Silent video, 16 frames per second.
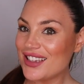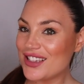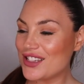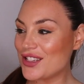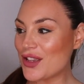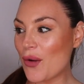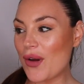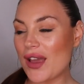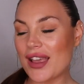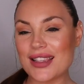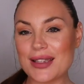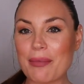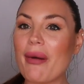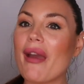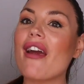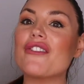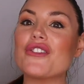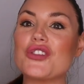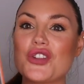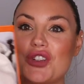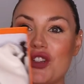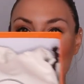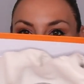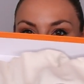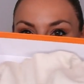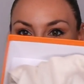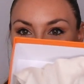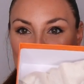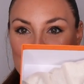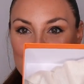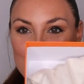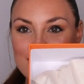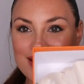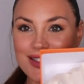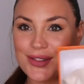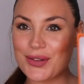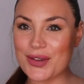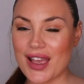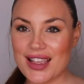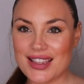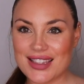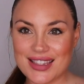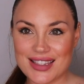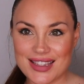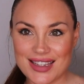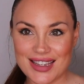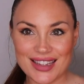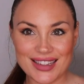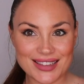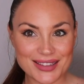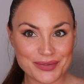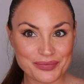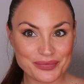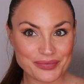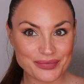So it's a pair of shoes. Do you guys see it?